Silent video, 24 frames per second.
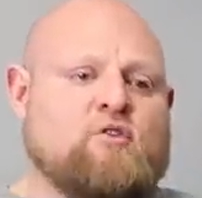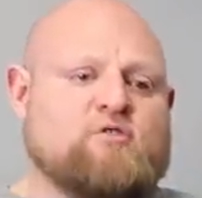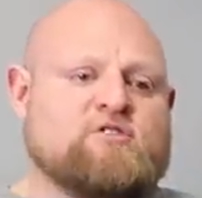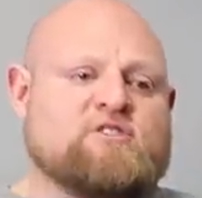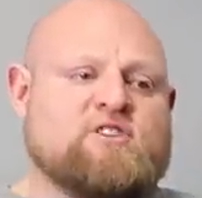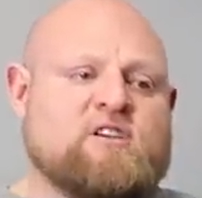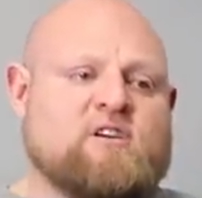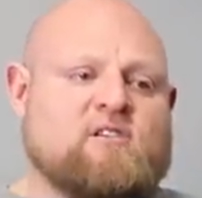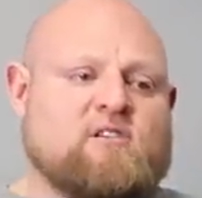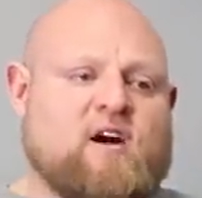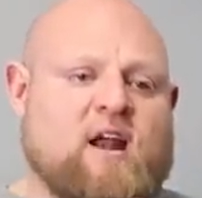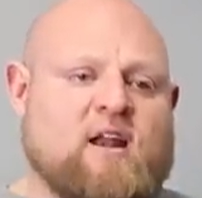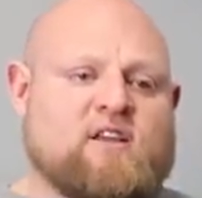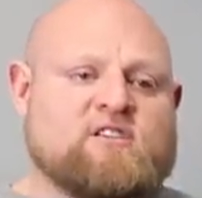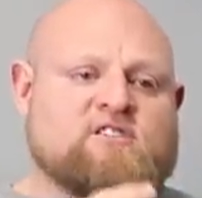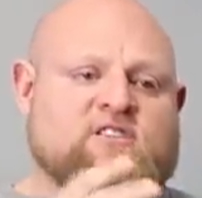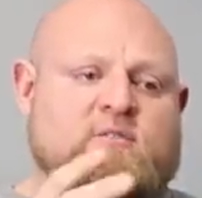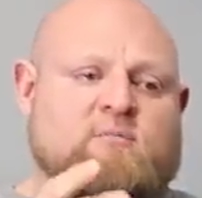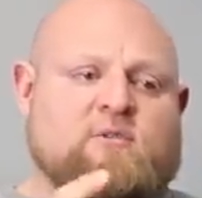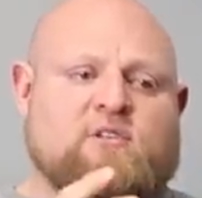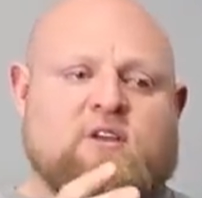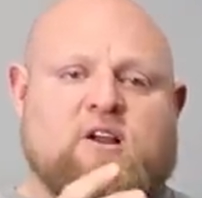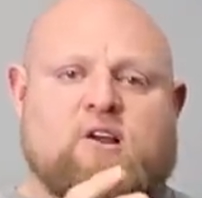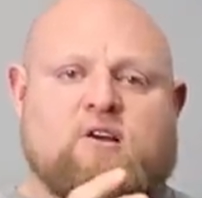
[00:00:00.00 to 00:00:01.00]
You'll see a lot of
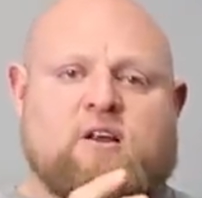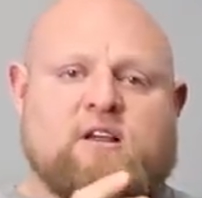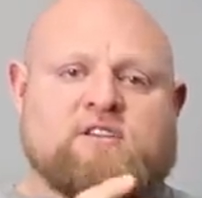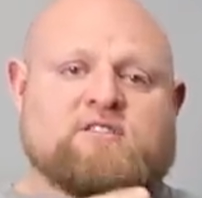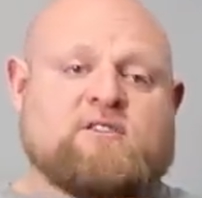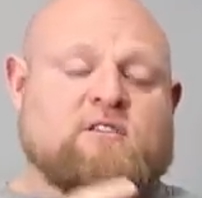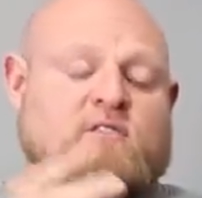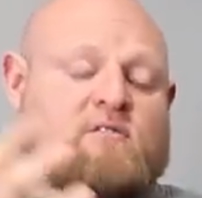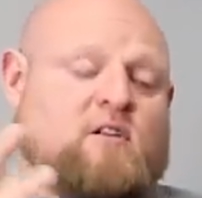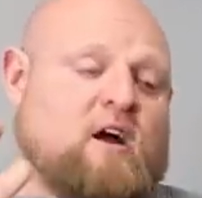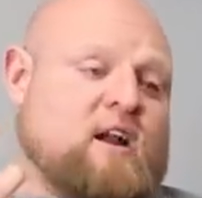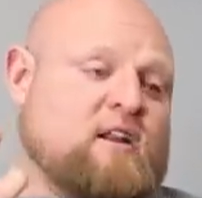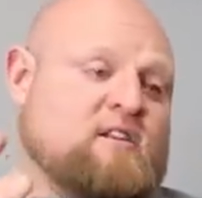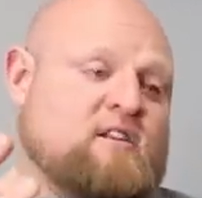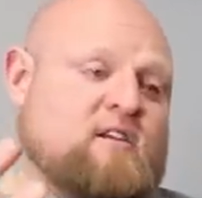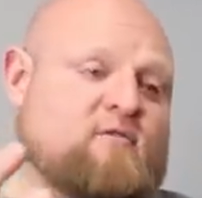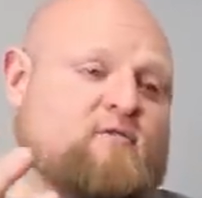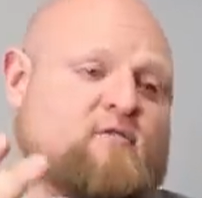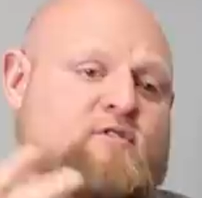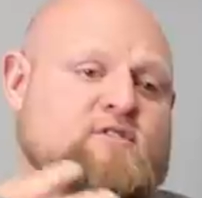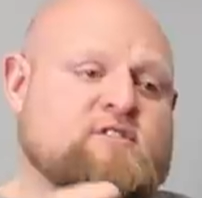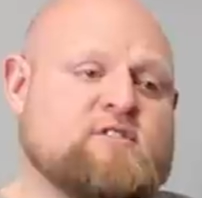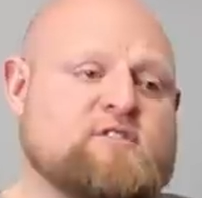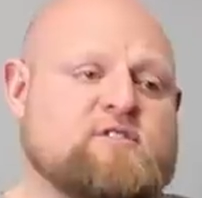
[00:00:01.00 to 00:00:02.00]
similarities and a lot of
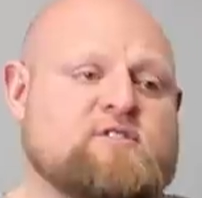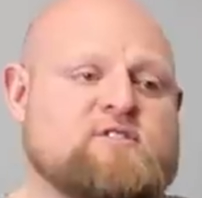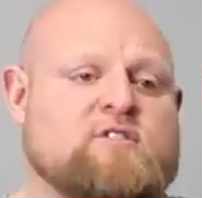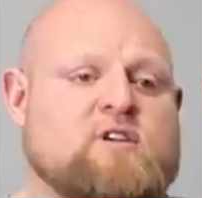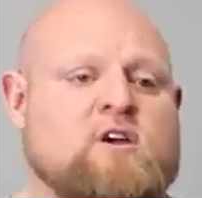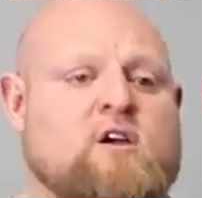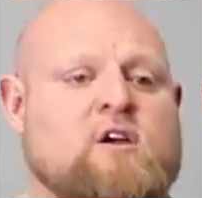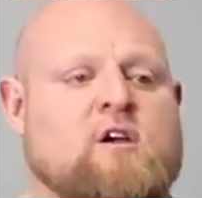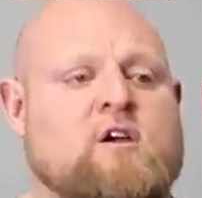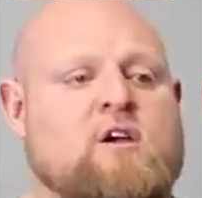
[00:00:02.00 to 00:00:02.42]
differences.